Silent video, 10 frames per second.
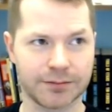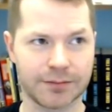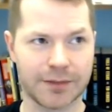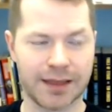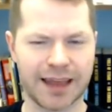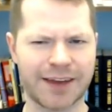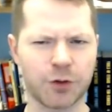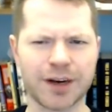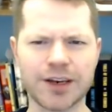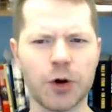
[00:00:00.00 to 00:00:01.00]
I think
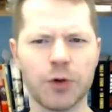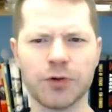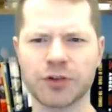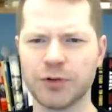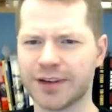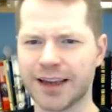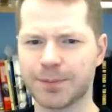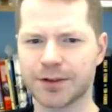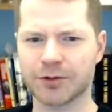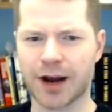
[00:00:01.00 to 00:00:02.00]
everyone knows to
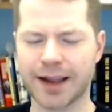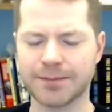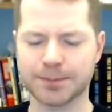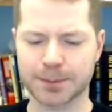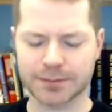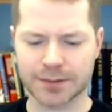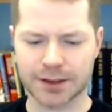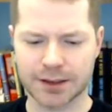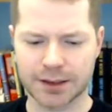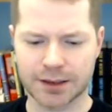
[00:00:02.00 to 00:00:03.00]
tip, right?
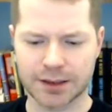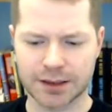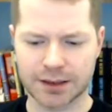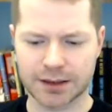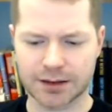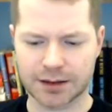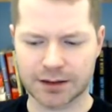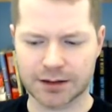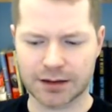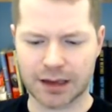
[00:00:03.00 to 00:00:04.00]

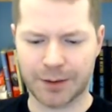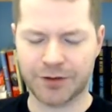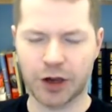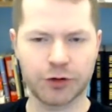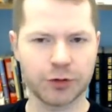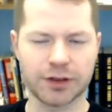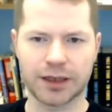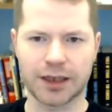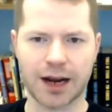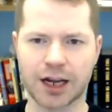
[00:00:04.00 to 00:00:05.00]
I mean, if you go to a, a
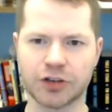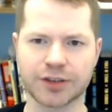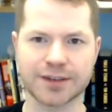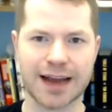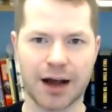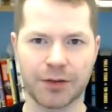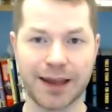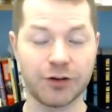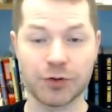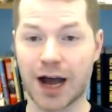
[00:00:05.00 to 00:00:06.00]
lot of countries now,
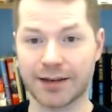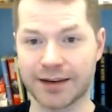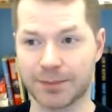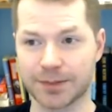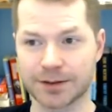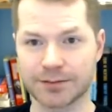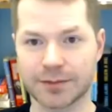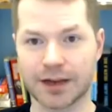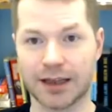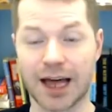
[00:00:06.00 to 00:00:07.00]
they do not tip.
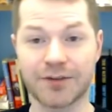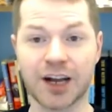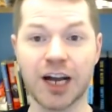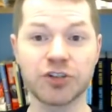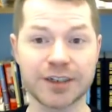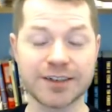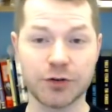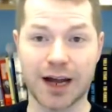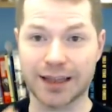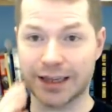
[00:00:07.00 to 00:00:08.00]
A lot of countries do
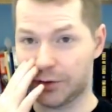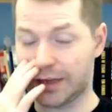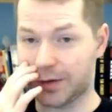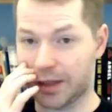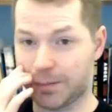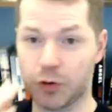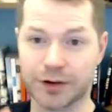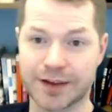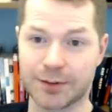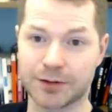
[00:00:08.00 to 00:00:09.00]
not let you tip at the
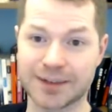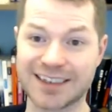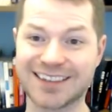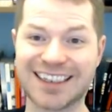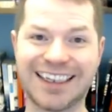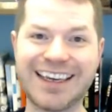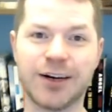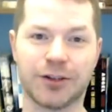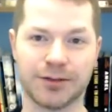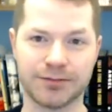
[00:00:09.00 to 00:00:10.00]
poker table. It is
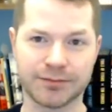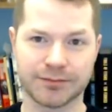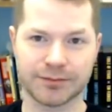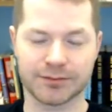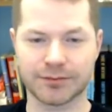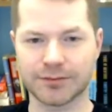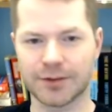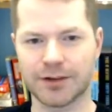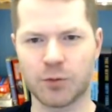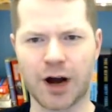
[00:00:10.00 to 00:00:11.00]
illegal.
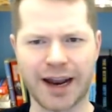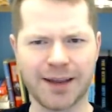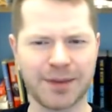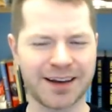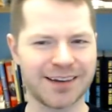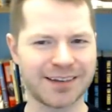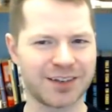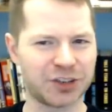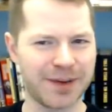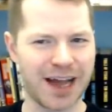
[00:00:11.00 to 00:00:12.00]
Why? Because
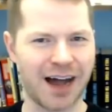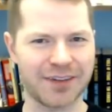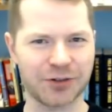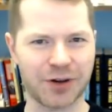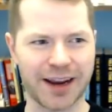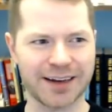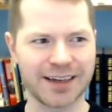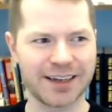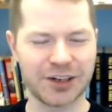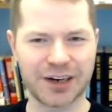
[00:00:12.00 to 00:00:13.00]
it should be obvious, right?
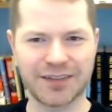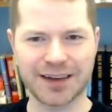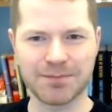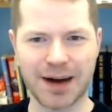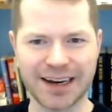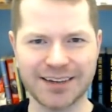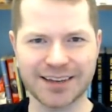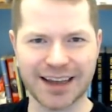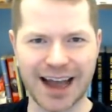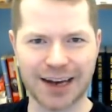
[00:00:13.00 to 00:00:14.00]
You're giving money to
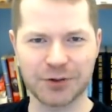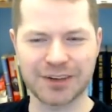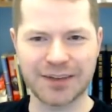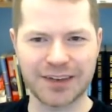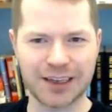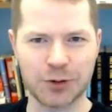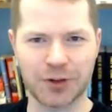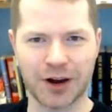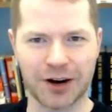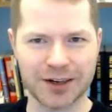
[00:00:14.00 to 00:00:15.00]
the guy who's giving you
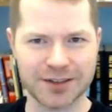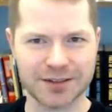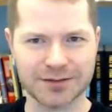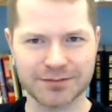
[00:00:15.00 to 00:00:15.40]
the cards.